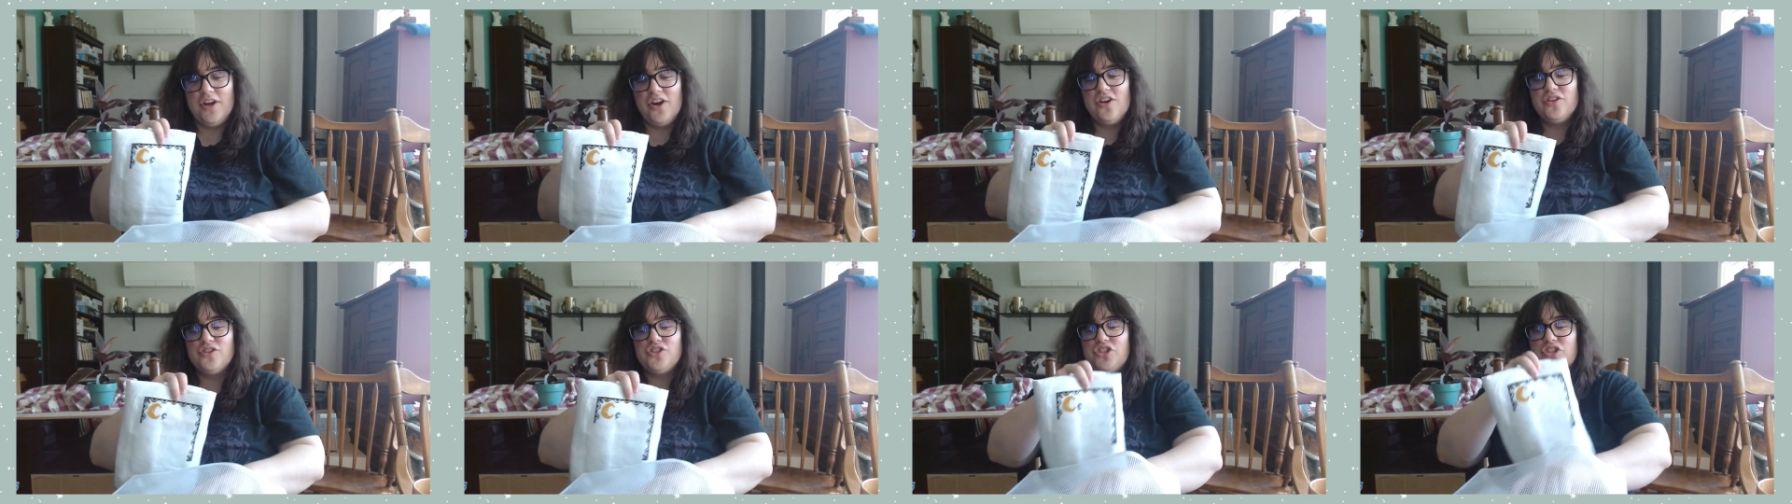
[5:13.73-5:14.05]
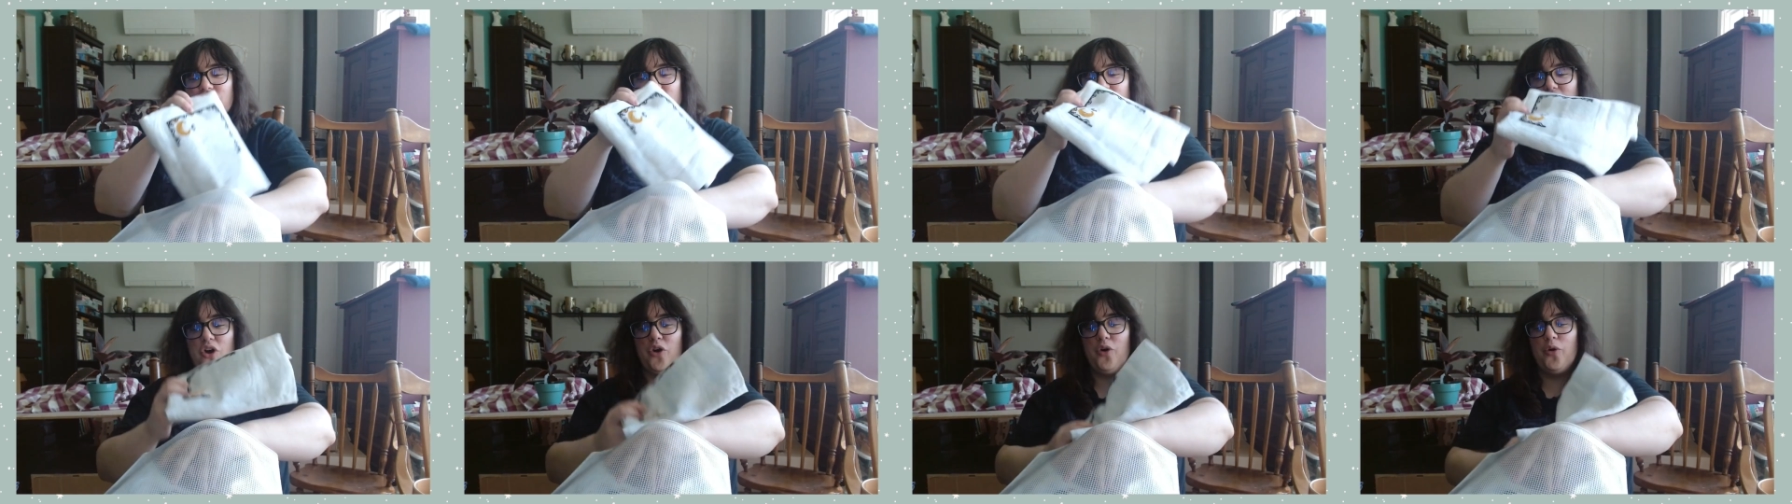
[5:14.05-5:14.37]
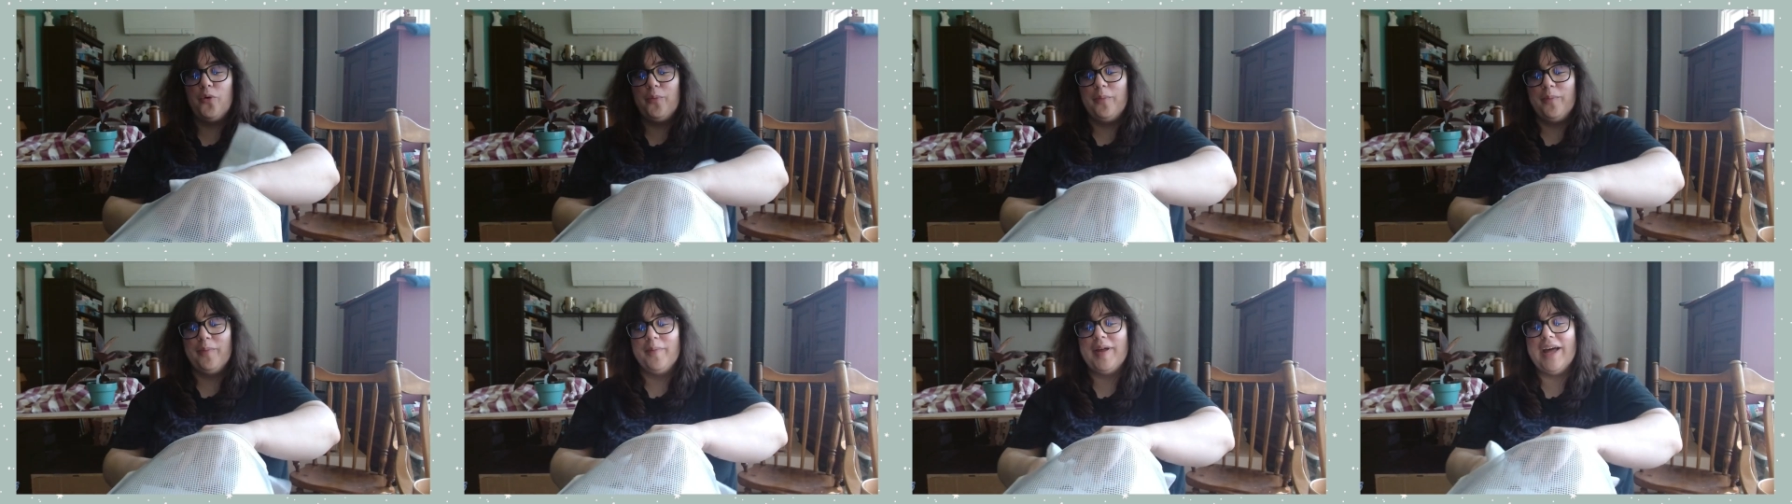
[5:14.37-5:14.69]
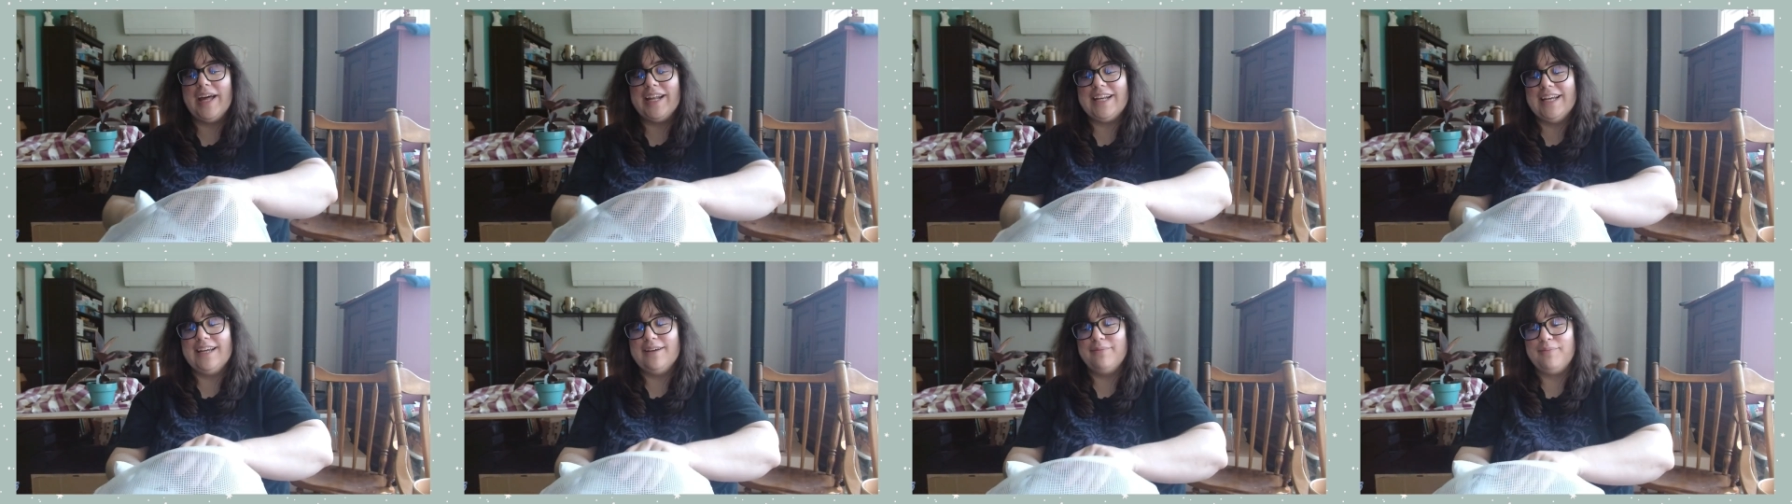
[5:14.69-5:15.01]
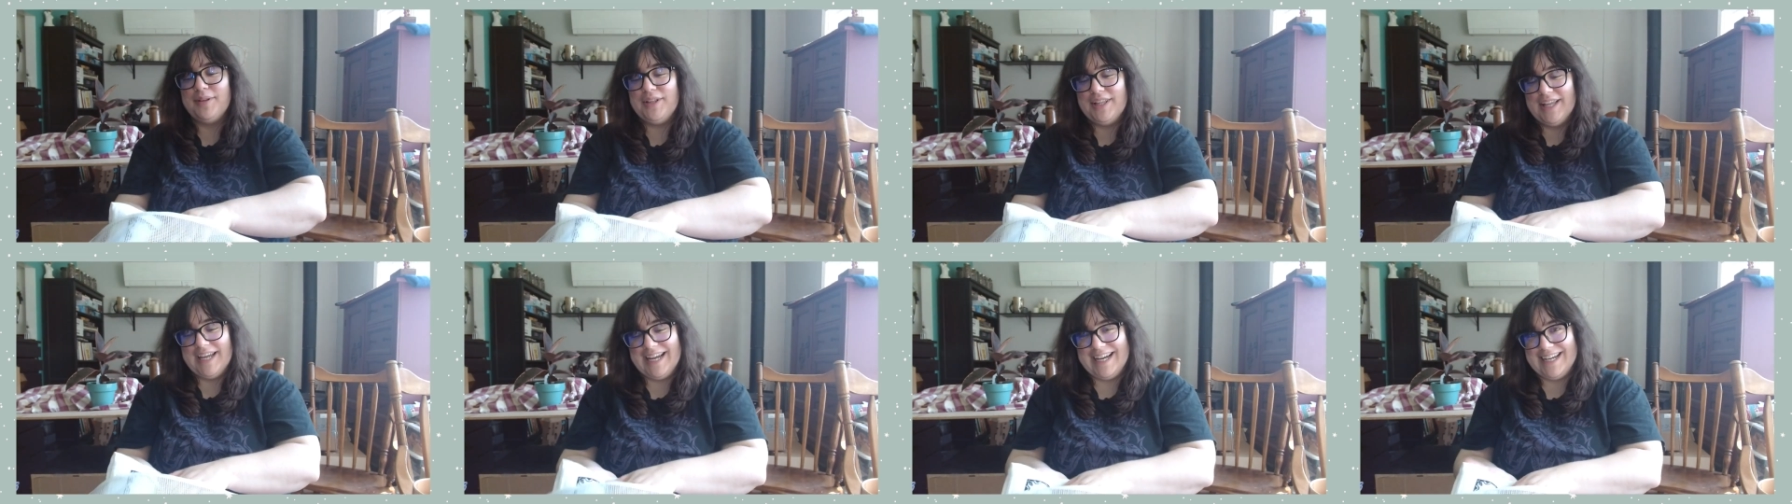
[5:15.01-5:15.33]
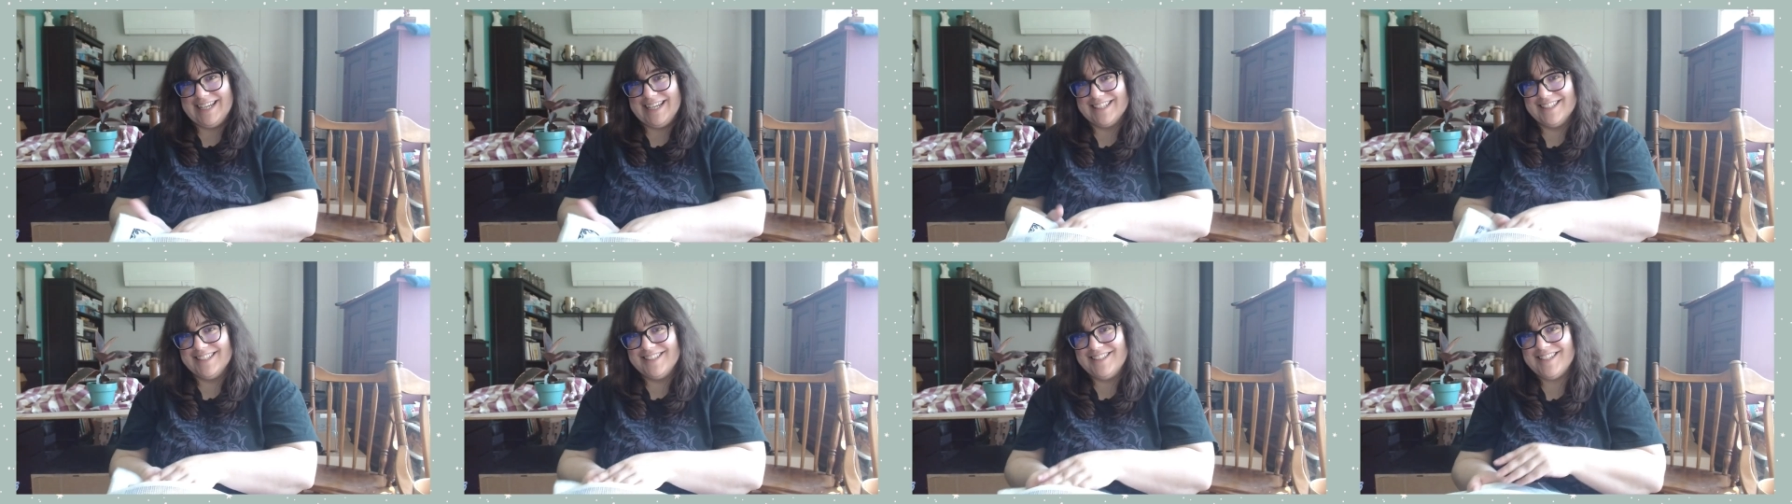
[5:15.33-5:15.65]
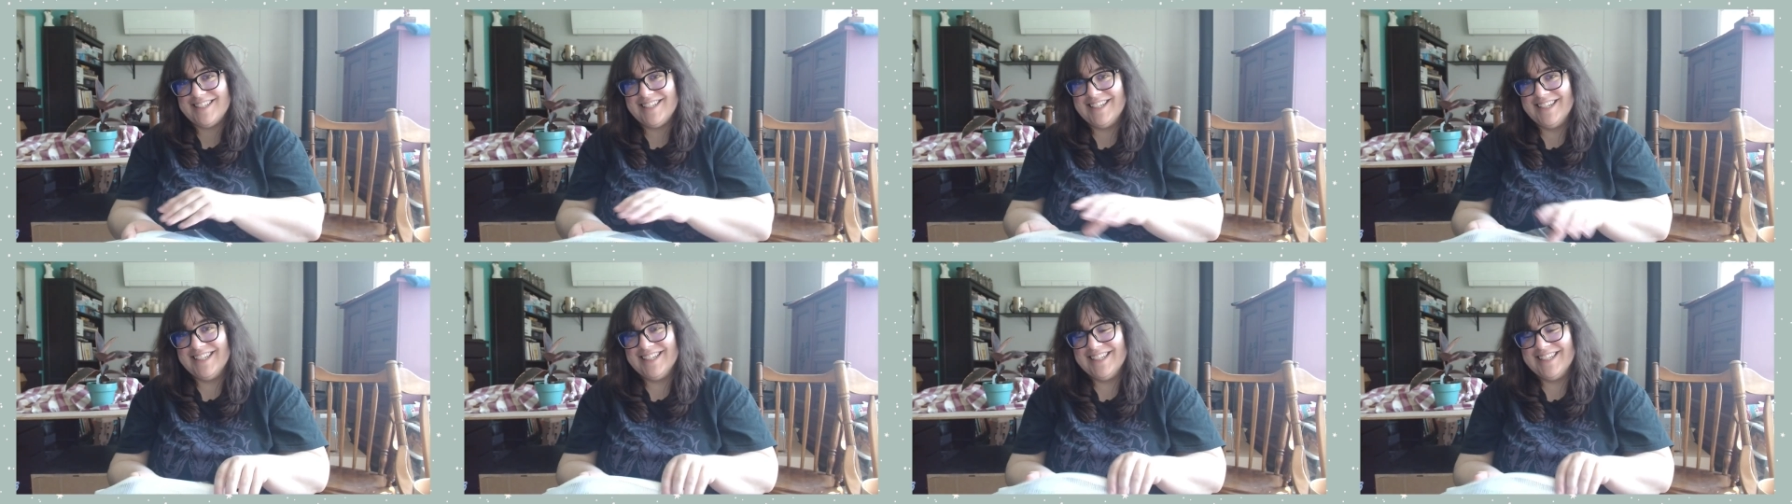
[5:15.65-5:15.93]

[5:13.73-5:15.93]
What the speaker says: so many plans.